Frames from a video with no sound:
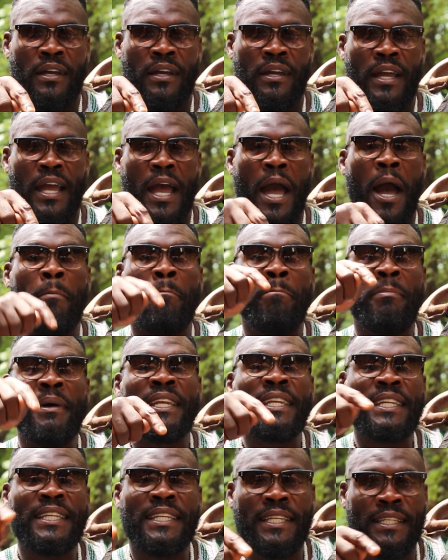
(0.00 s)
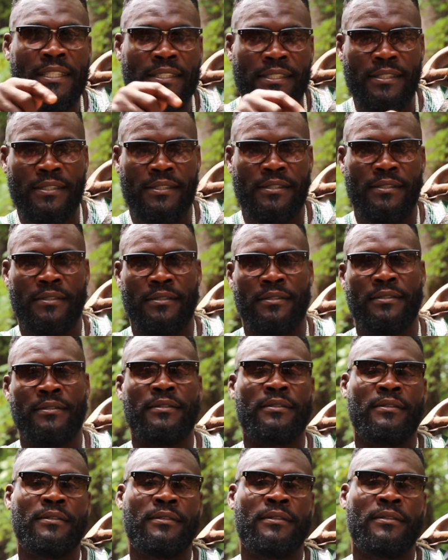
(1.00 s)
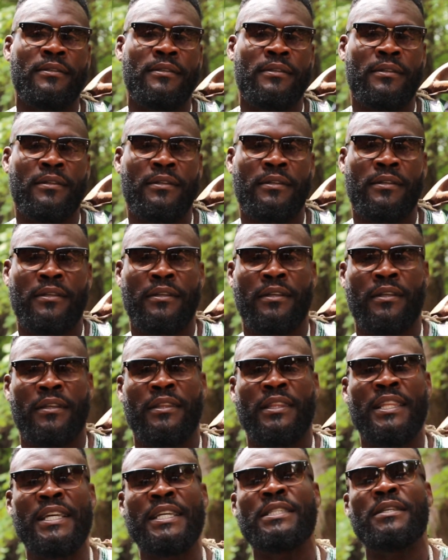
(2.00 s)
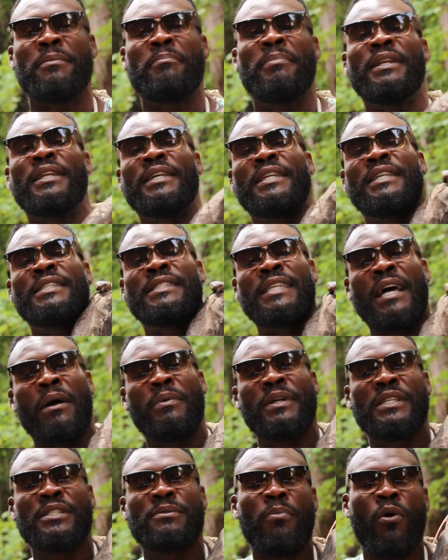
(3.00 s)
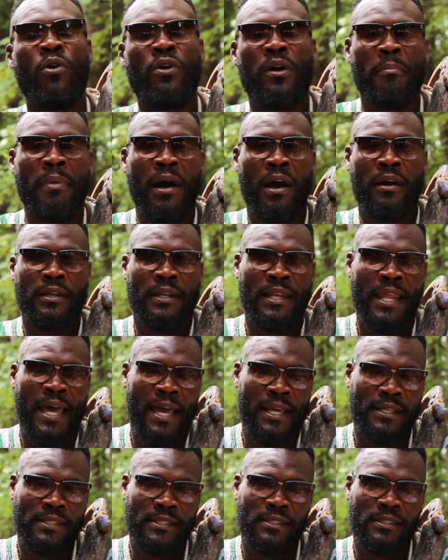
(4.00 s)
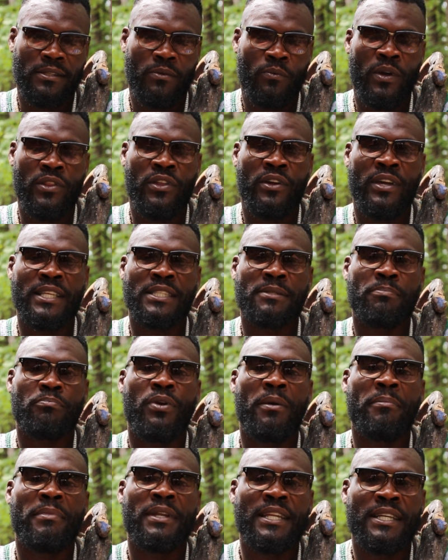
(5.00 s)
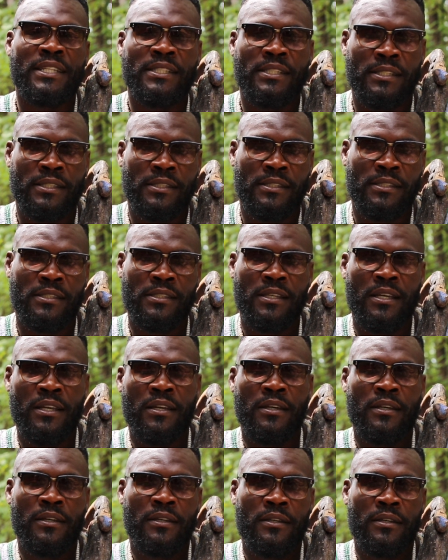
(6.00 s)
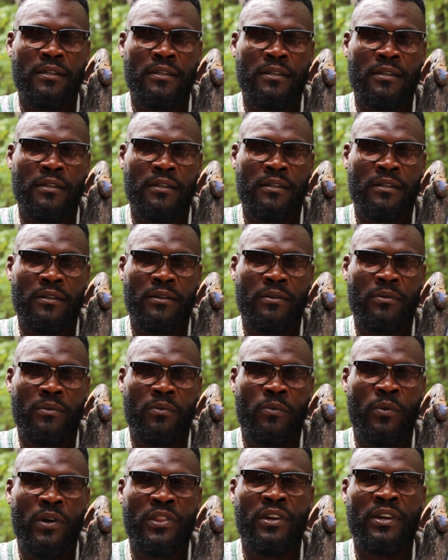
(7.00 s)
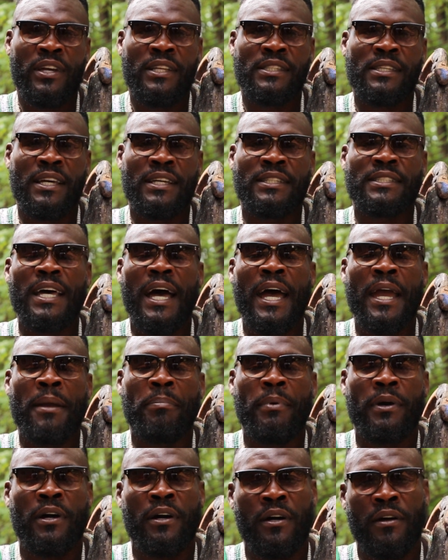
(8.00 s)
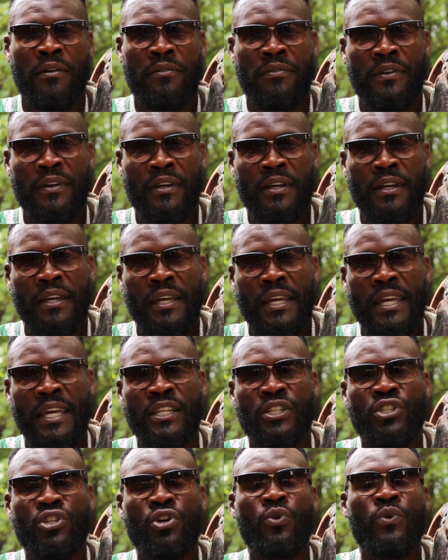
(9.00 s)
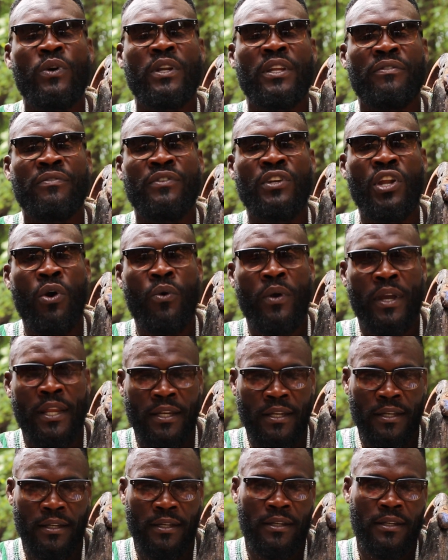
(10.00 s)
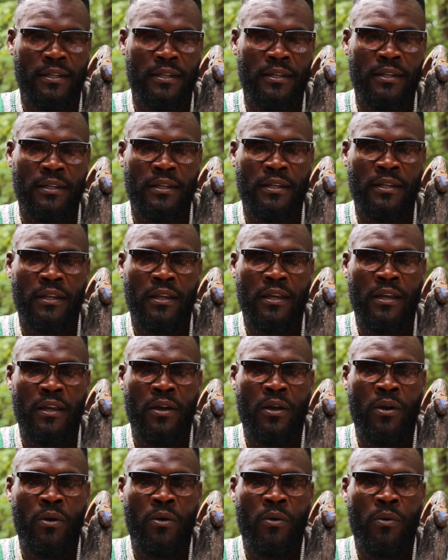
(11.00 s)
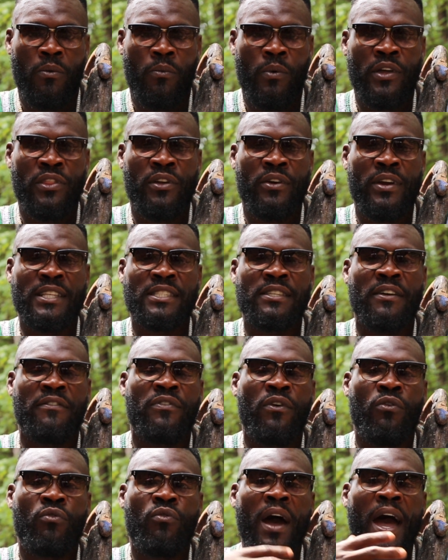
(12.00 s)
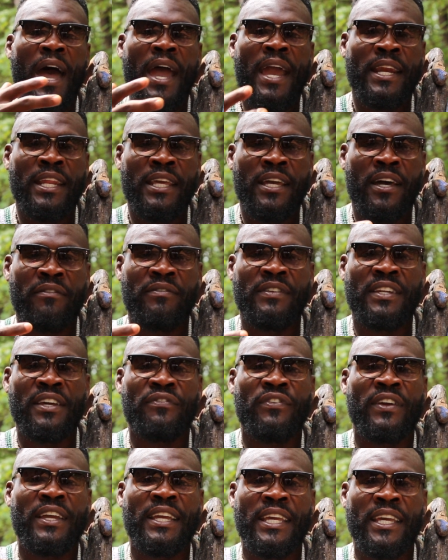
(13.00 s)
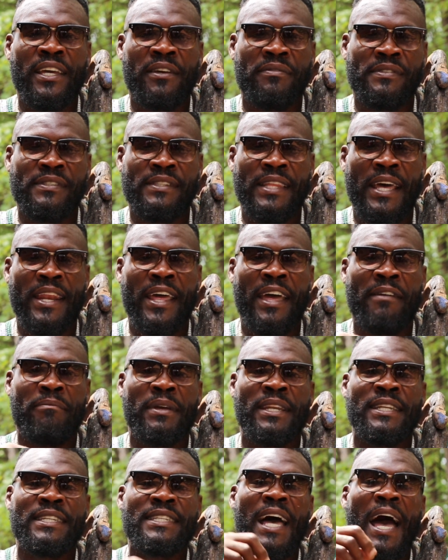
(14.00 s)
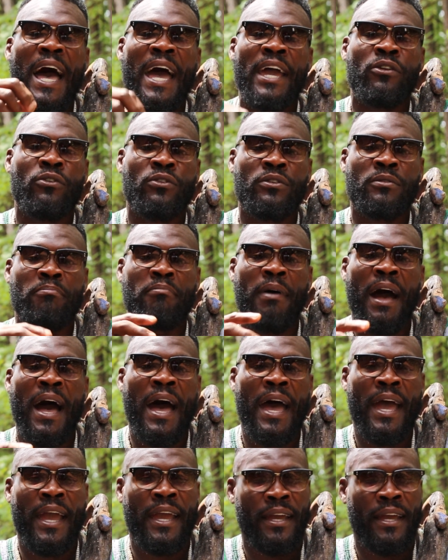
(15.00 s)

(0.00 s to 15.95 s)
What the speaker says: abilities. These abilities that we spoke about last, whether it's premonitions, whether it's a type of intuitive knowing, whether it's a variety of different gifts that have been titled by